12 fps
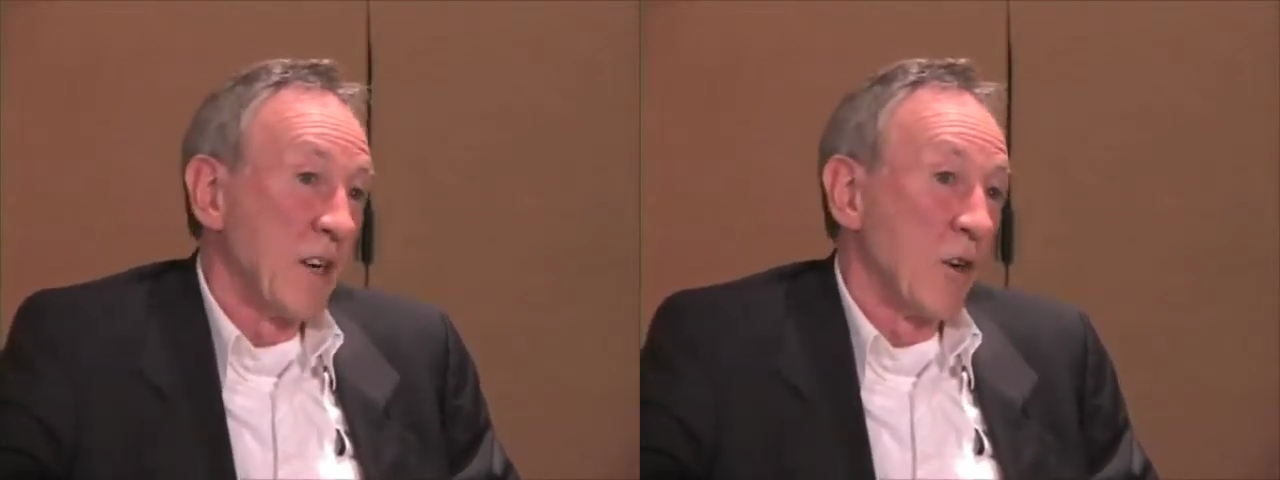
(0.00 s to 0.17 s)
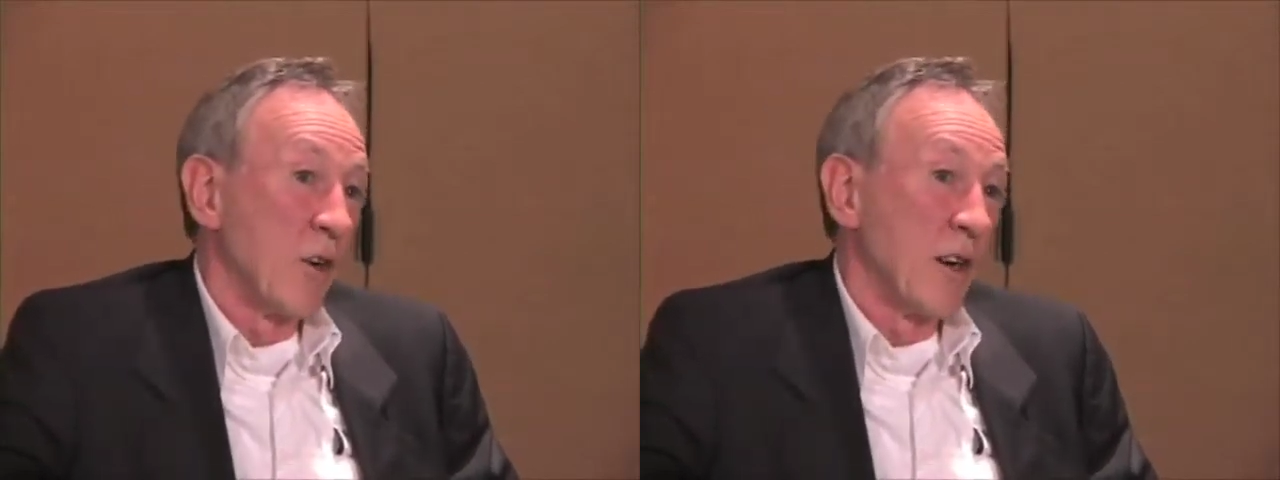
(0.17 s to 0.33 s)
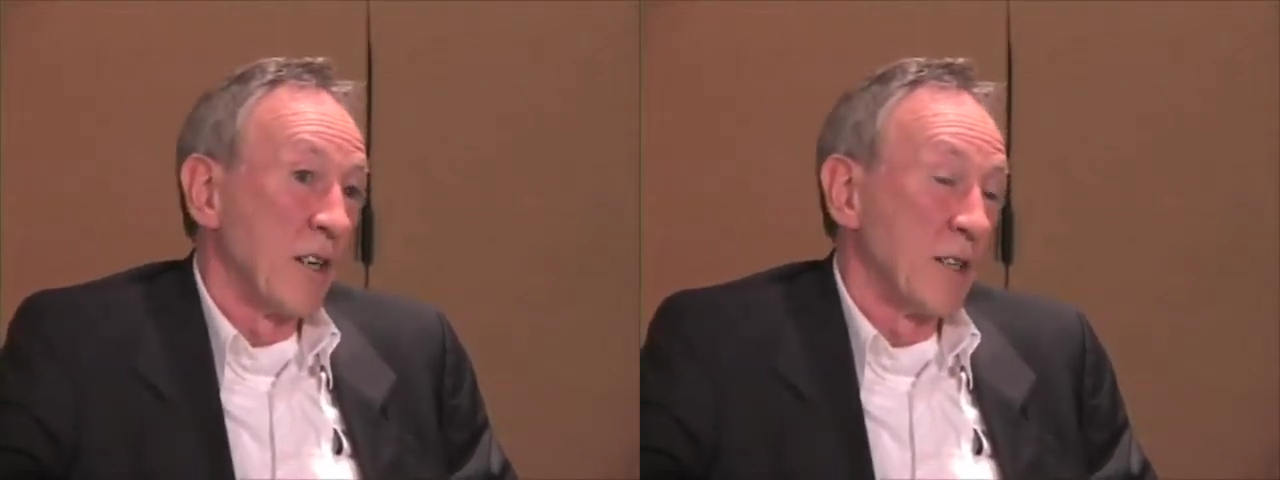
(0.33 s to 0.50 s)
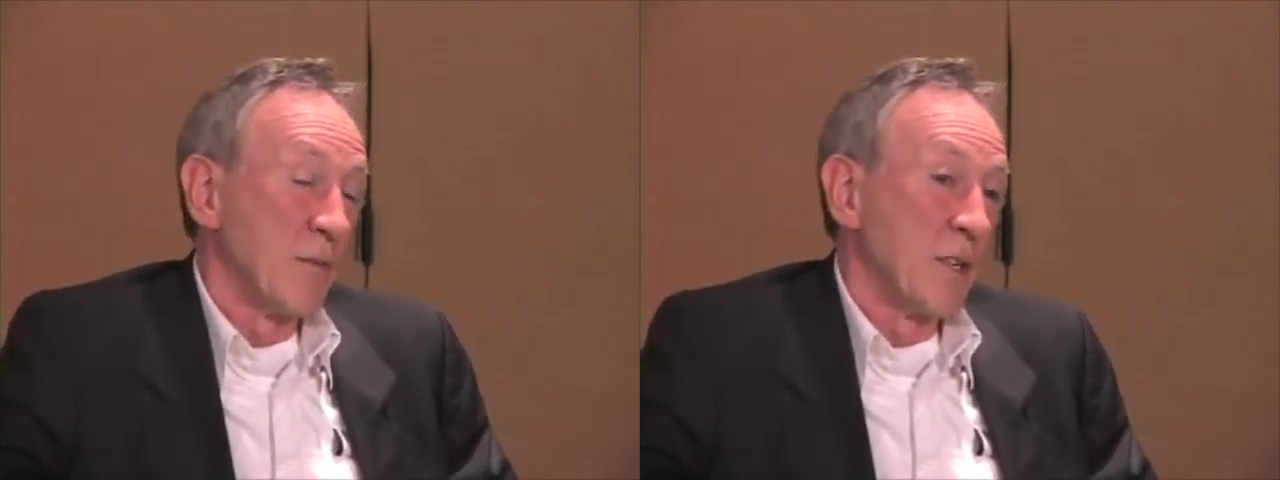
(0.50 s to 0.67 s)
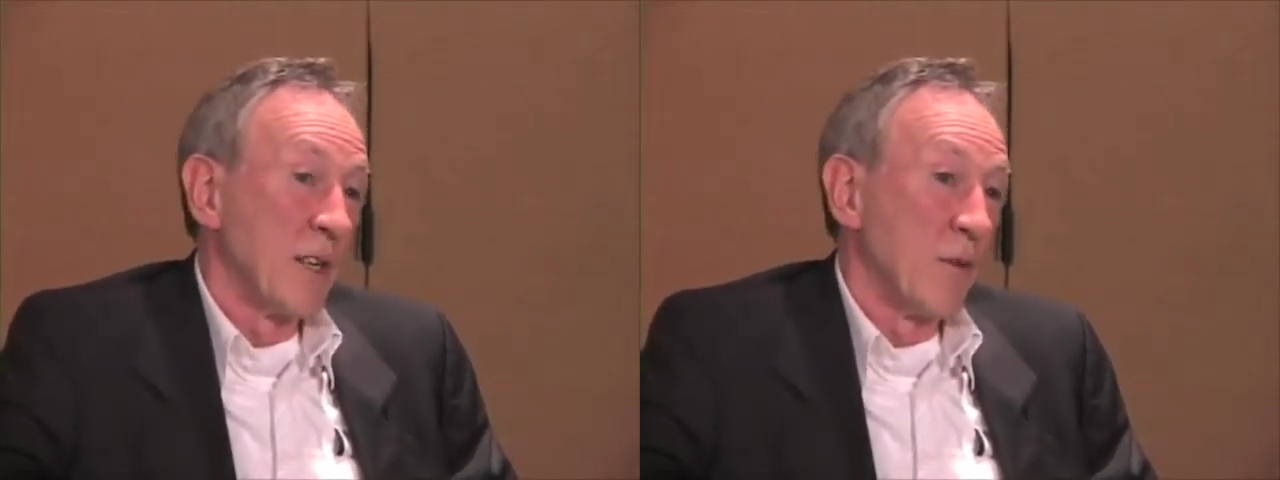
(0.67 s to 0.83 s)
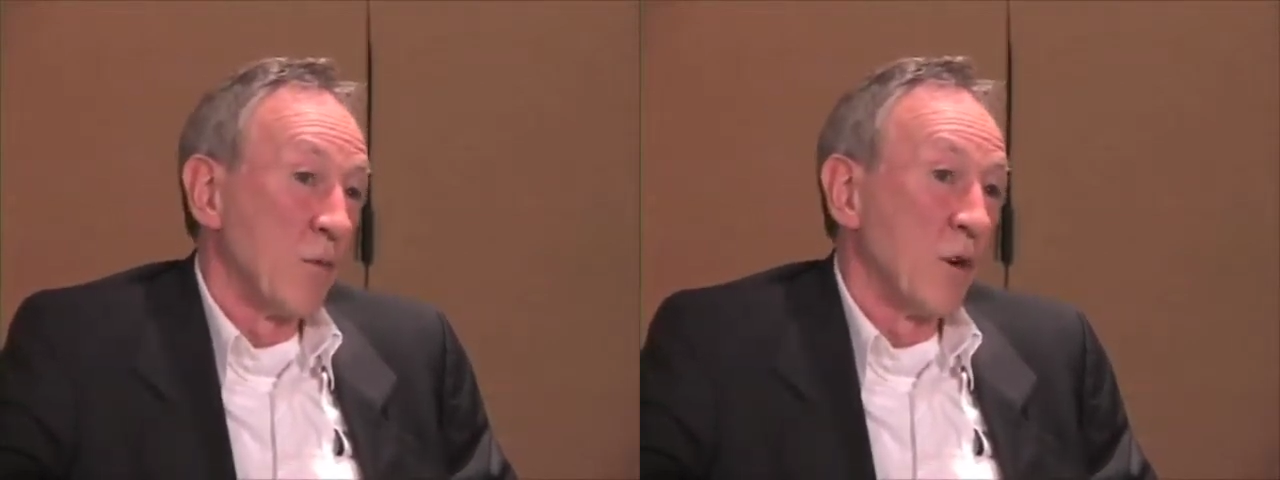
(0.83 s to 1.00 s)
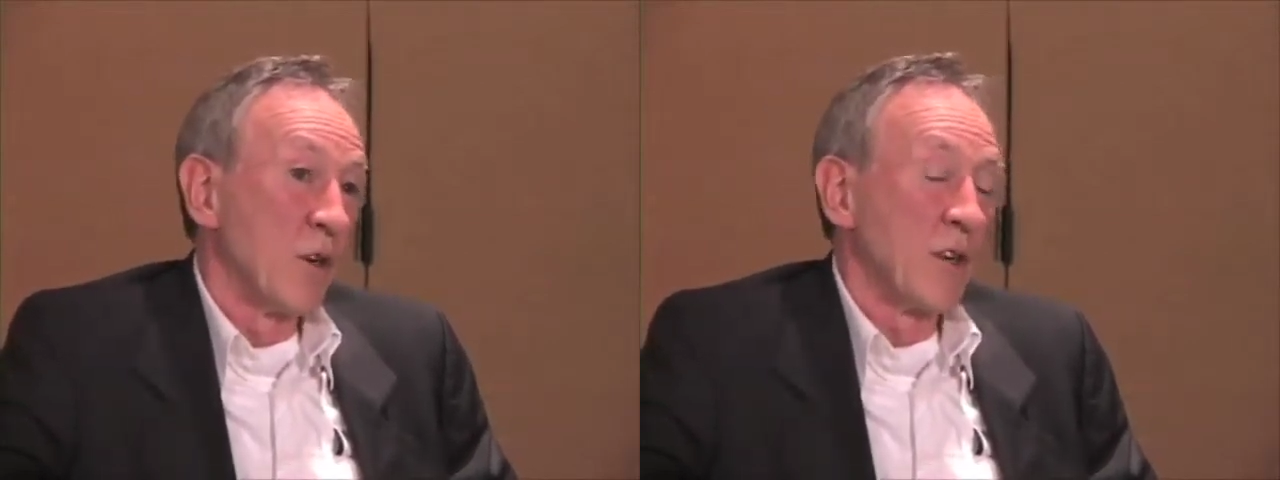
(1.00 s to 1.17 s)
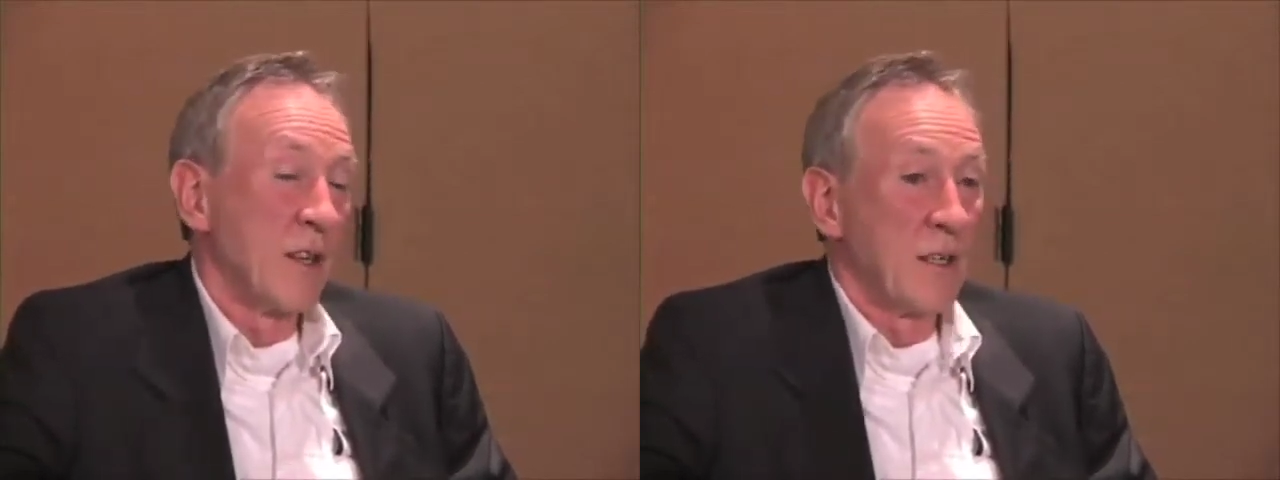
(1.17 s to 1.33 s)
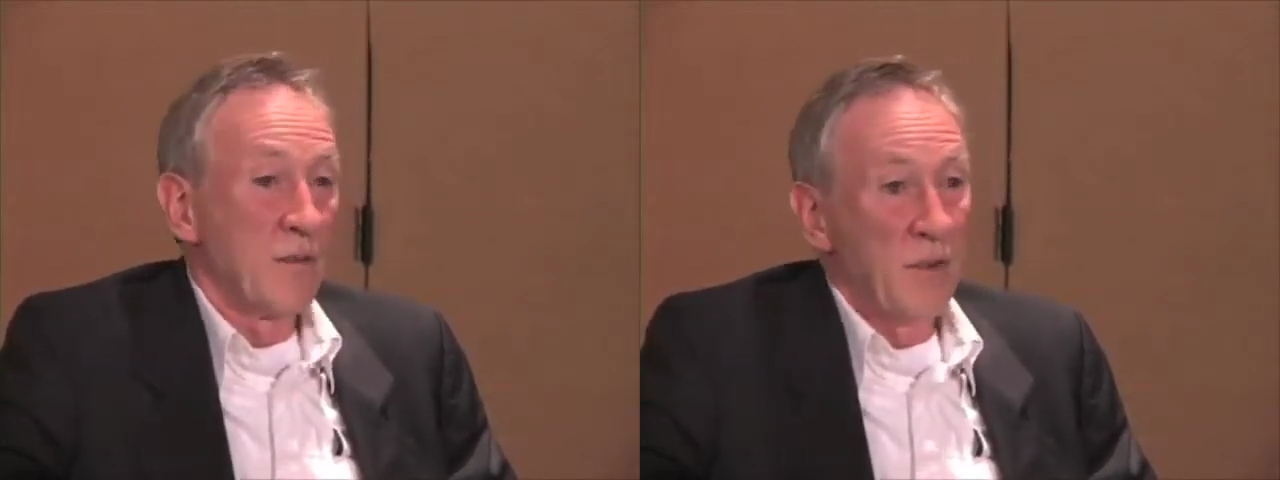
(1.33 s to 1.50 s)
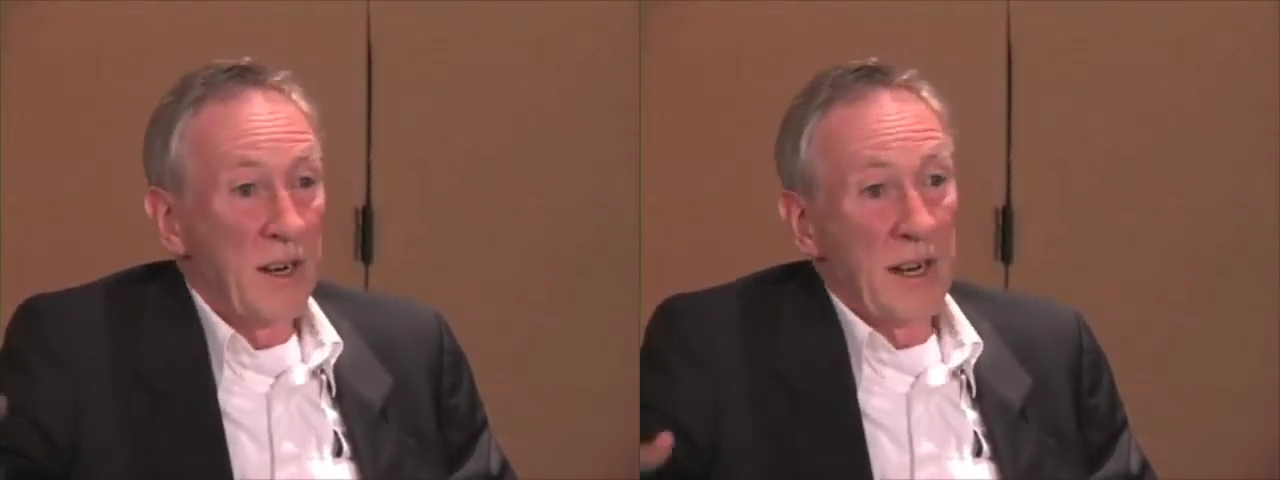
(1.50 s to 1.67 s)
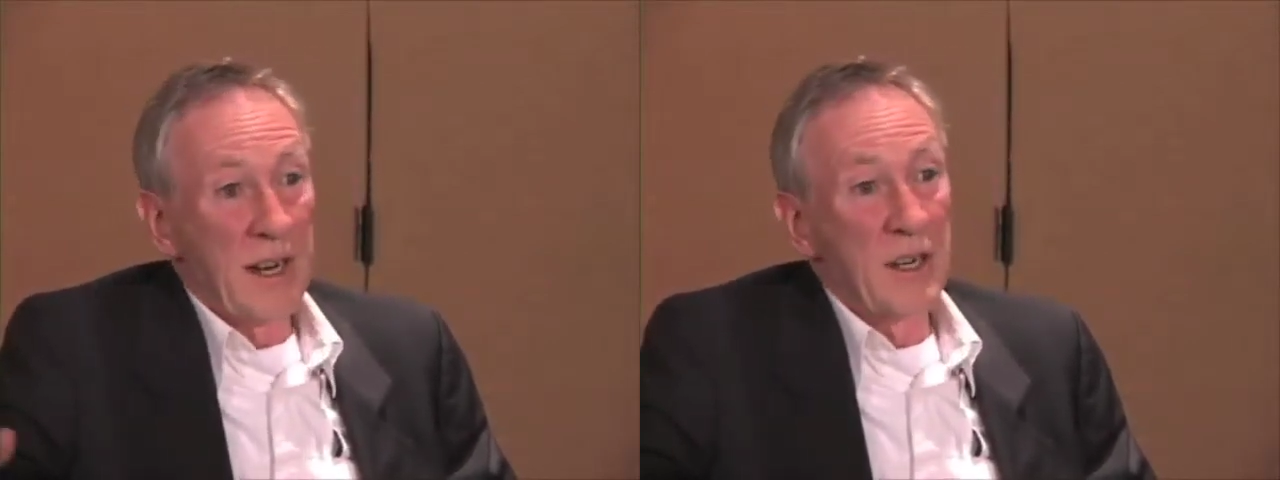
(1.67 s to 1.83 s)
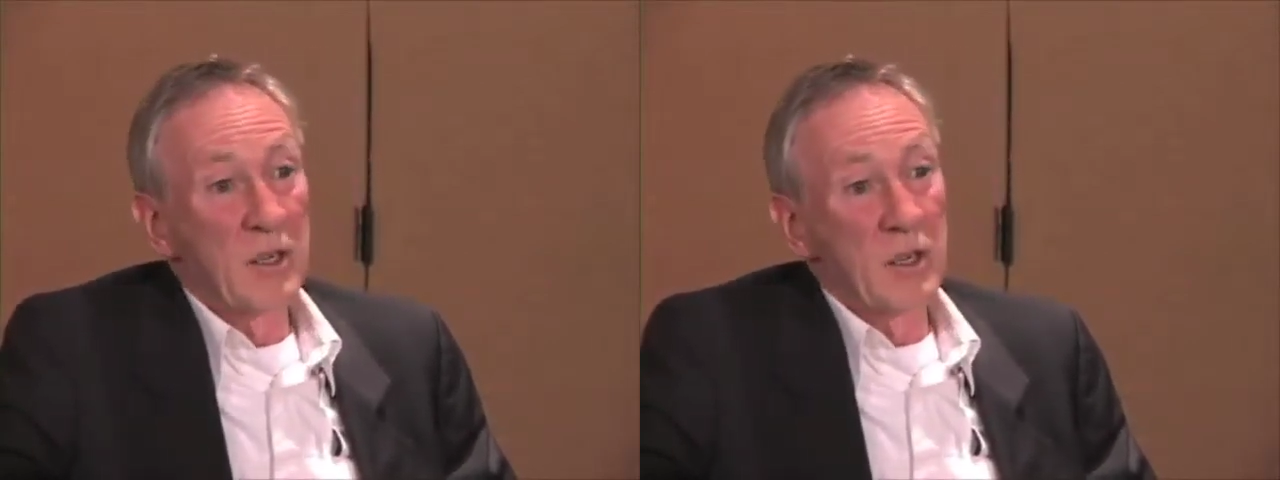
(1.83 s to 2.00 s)
organisms in the water that's
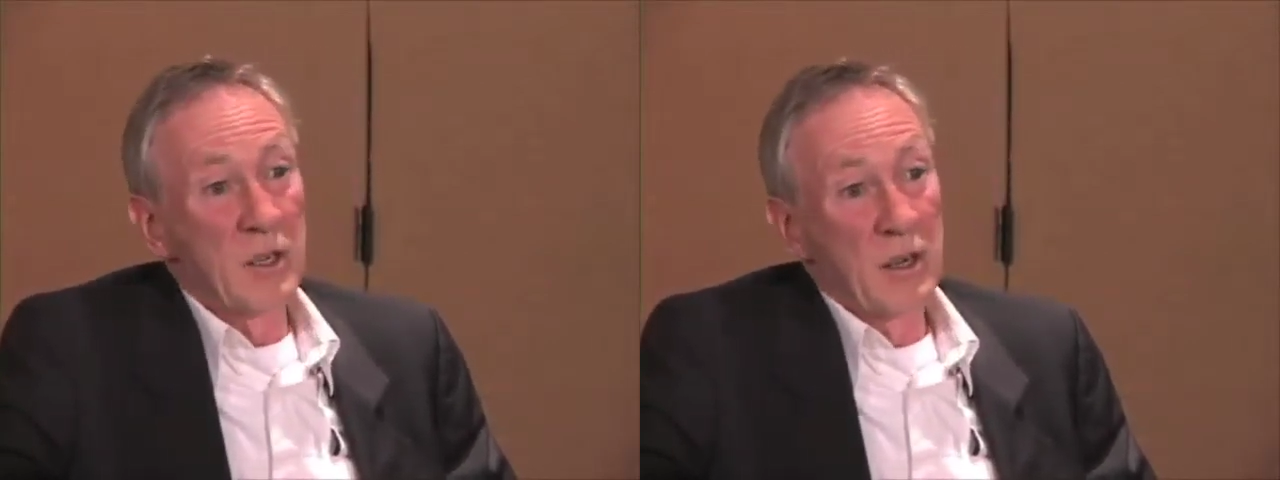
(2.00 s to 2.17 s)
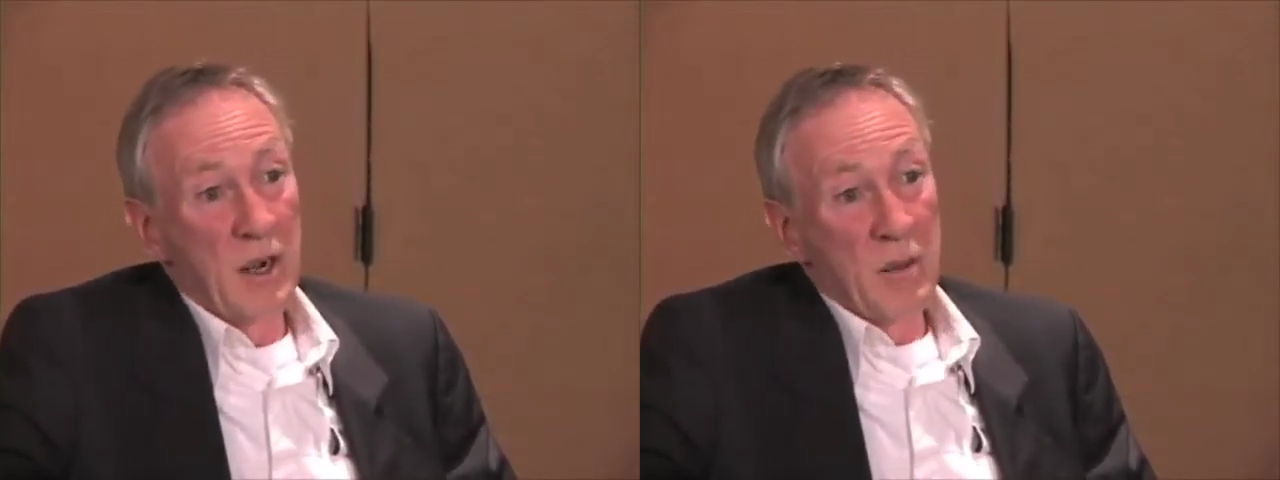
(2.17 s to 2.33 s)
feeding into